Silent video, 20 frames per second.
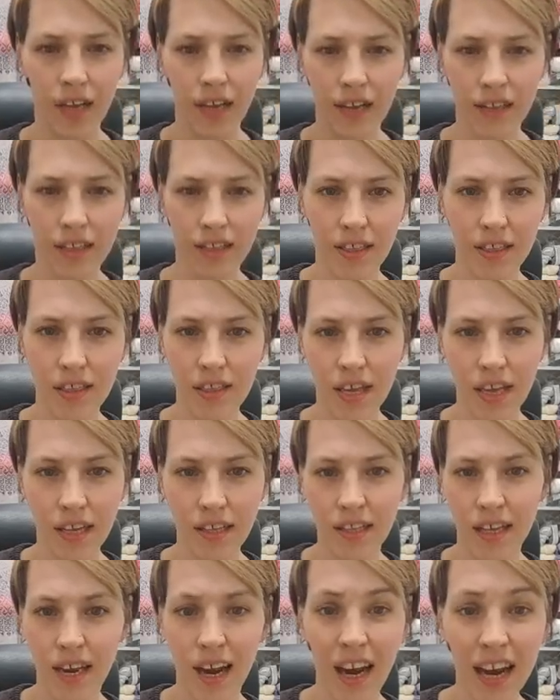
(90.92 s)
The thing
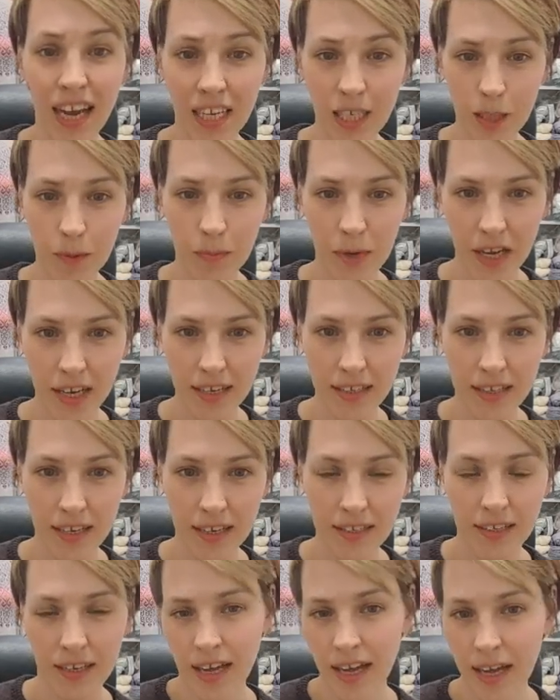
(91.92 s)
that I
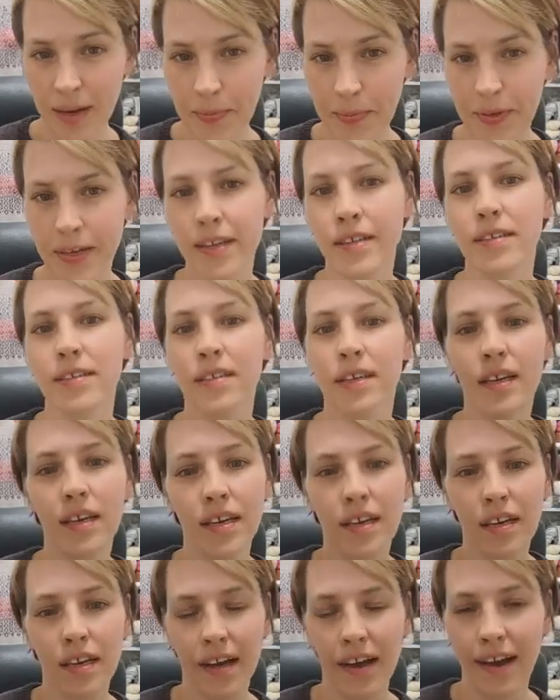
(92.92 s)
expected happened.
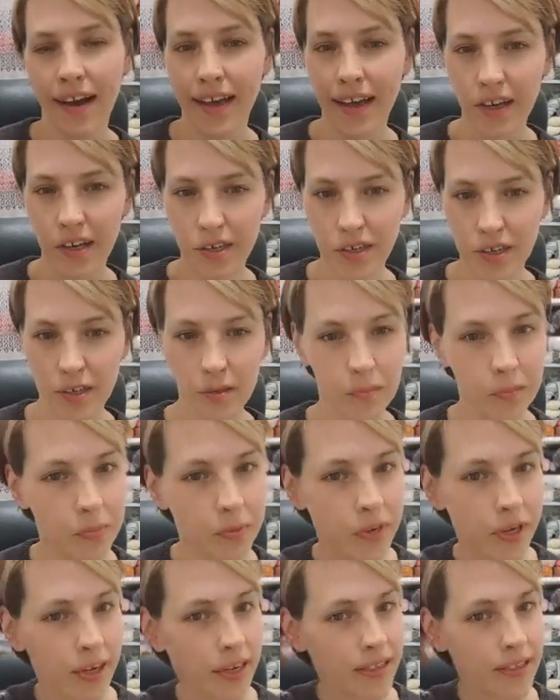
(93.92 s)
I couldn't
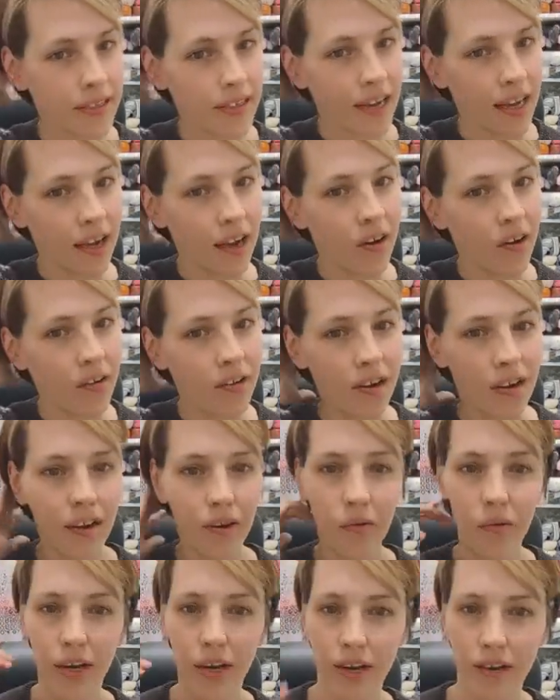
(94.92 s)
put it down.
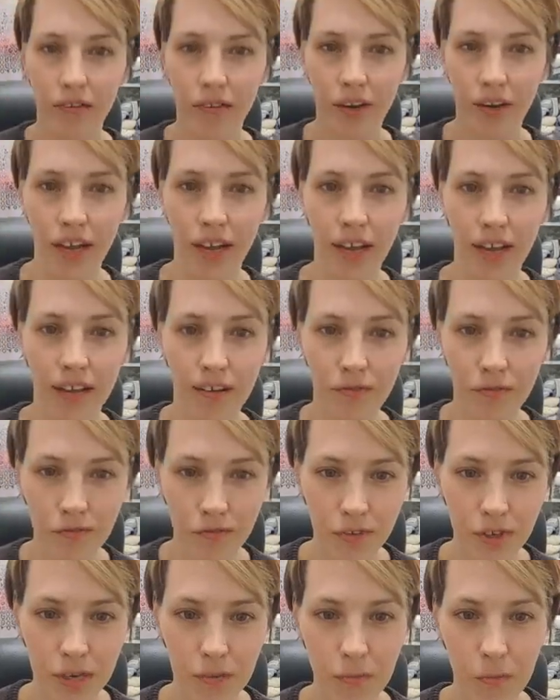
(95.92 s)
Whenever I had a
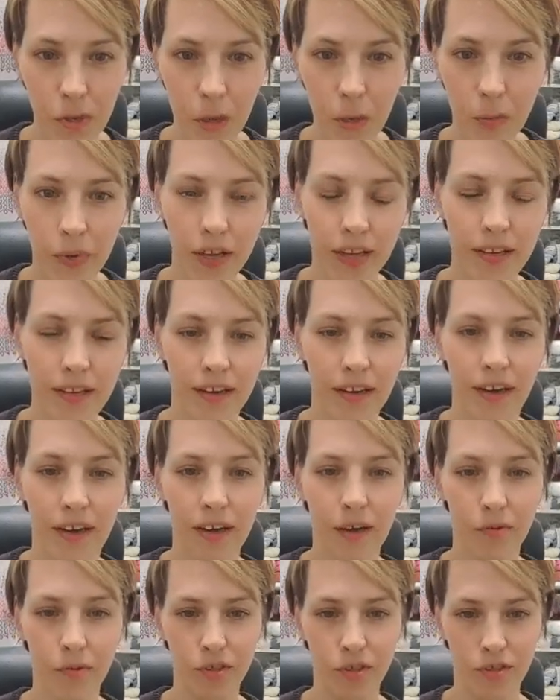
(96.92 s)
free moment, I
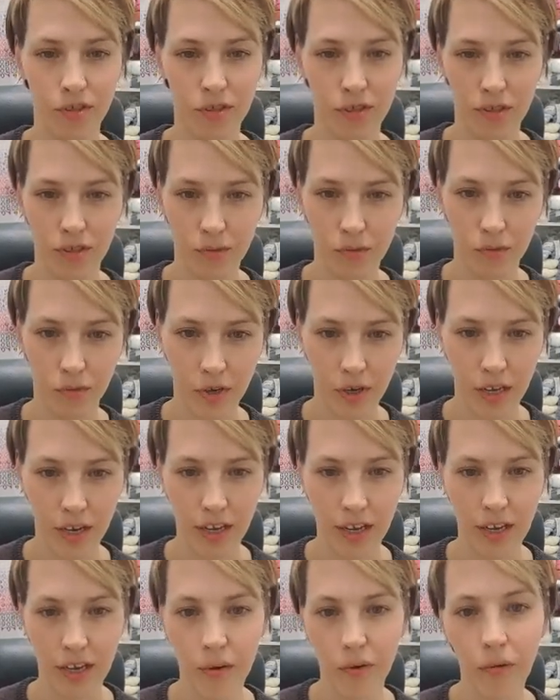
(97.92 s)
was just
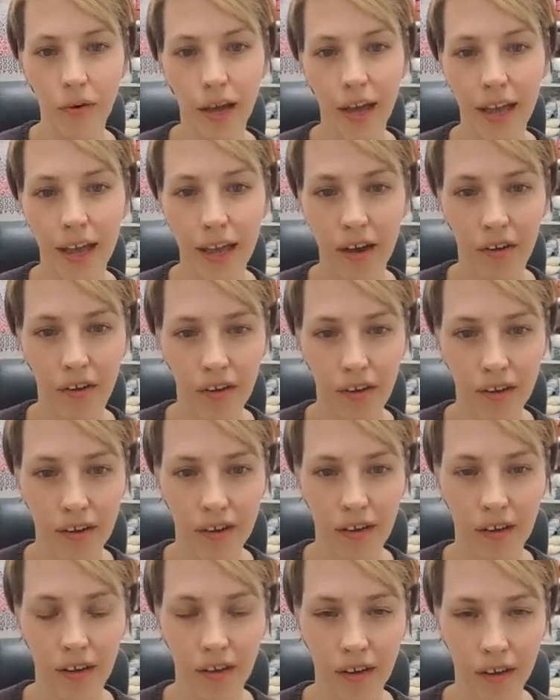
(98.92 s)
working away on
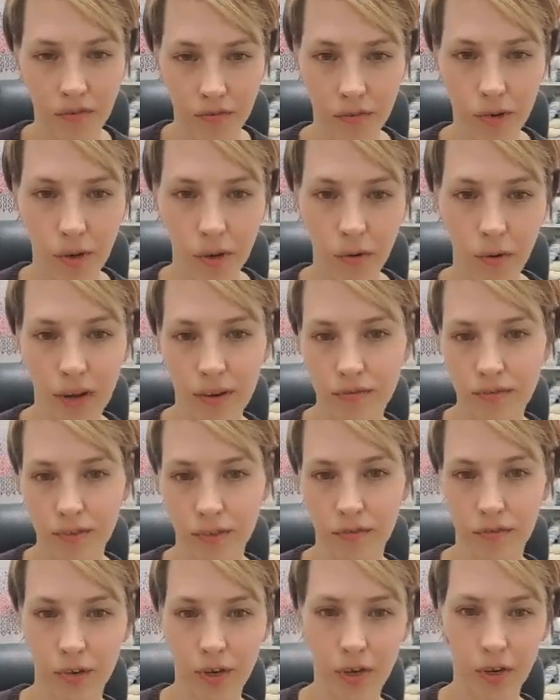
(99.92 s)
a row after
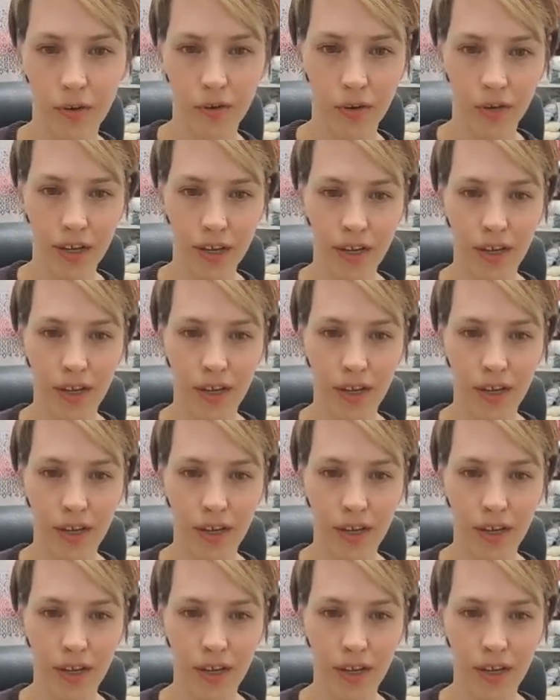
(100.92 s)
row.